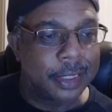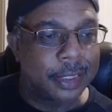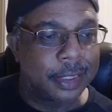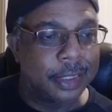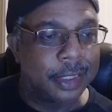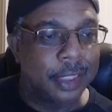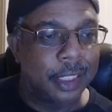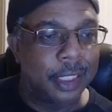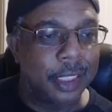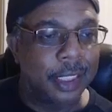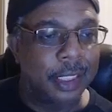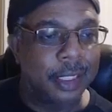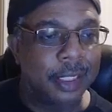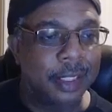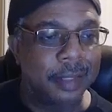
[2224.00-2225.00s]
see
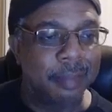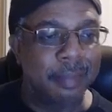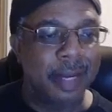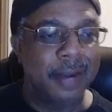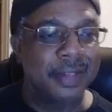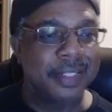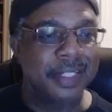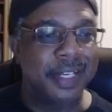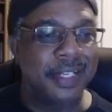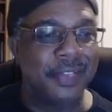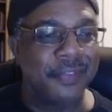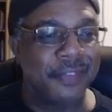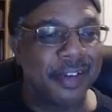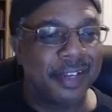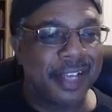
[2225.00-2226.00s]
Barry said he
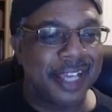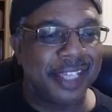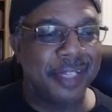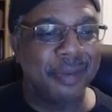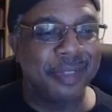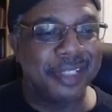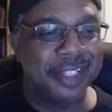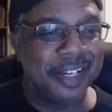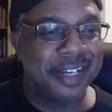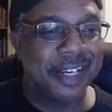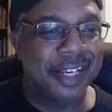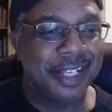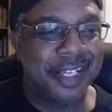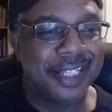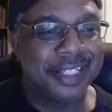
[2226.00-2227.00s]
felt like he was there in
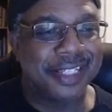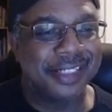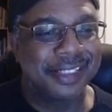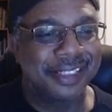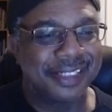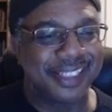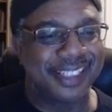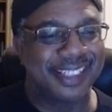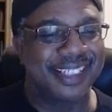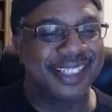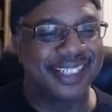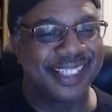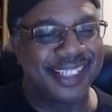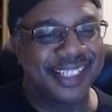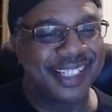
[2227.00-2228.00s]
Atlanta.
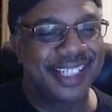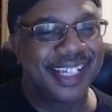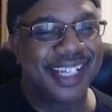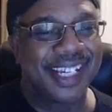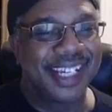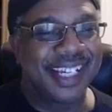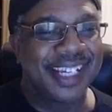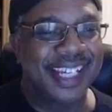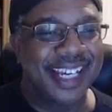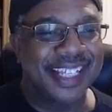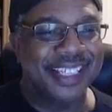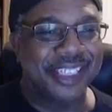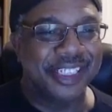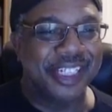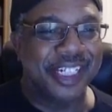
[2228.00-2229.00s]

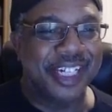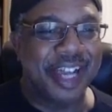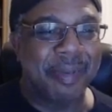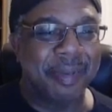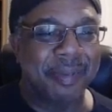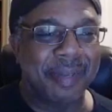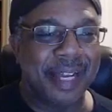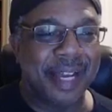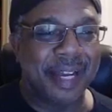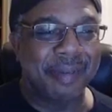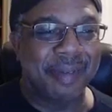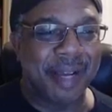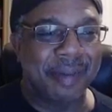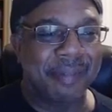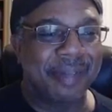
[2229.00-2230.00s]
That's a good compliment.
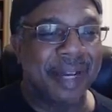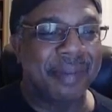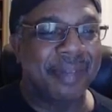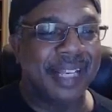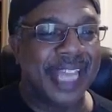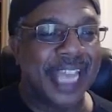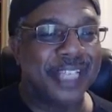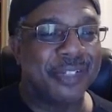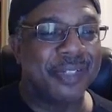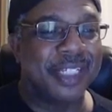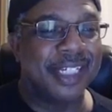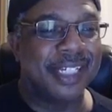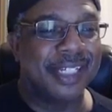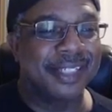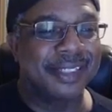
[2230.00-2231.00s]
I'm glad you
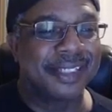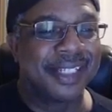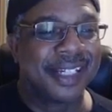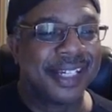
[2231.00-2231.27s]
did.